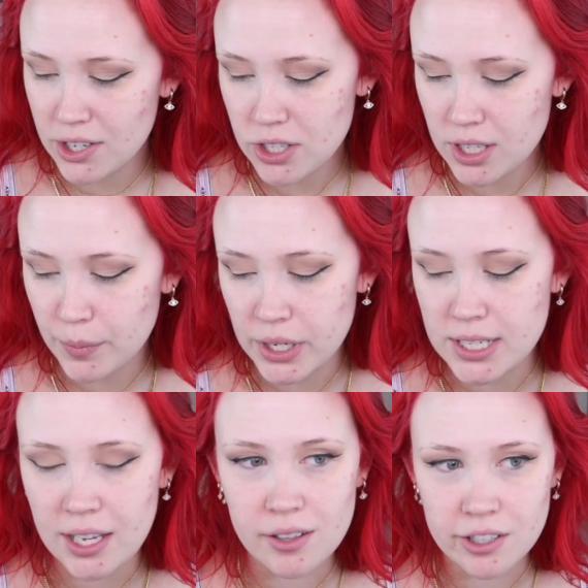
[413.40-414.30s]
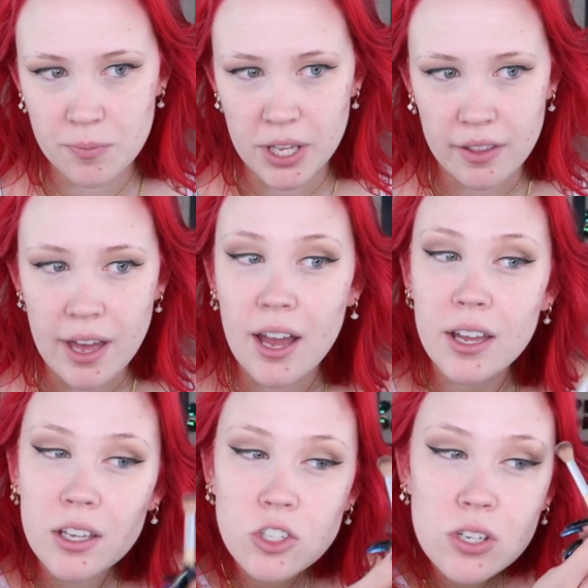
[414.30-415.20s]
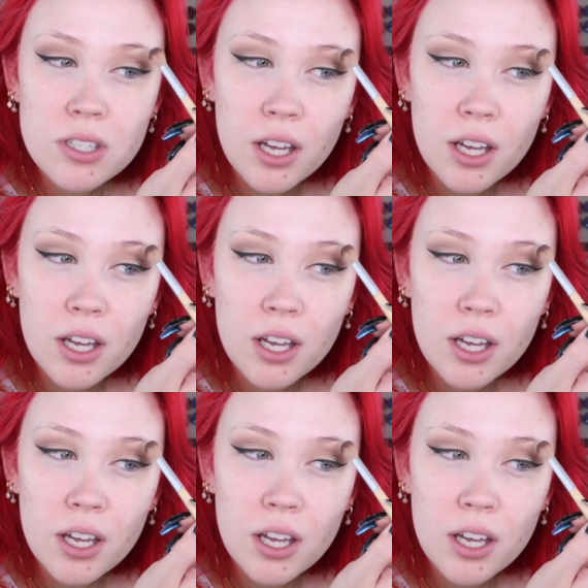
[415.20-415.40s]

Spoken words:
I actually think I'm gonna take a little bit of that and just